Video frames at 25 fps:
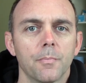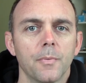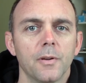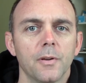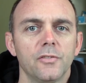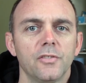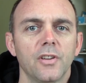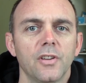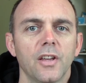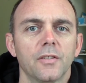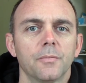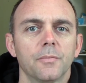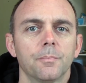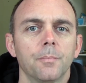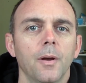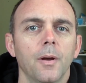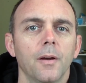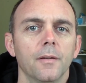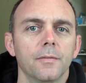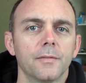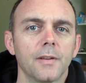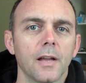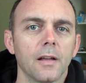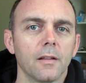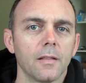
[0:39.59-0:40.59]
my chest
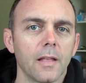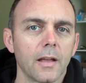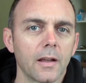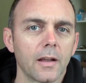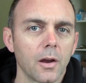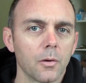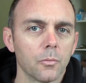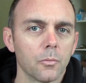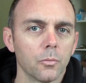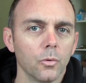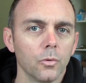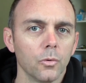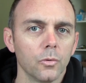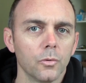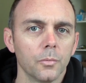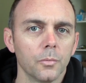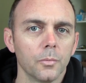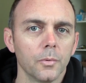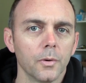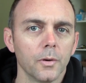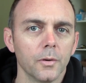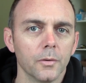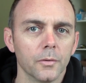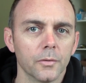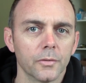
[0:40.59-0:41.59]
puffed out like I ruled the
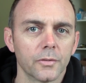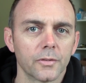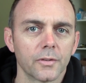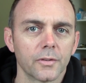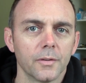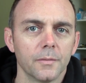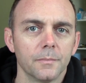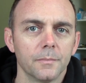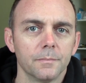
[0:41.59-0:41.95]
roost.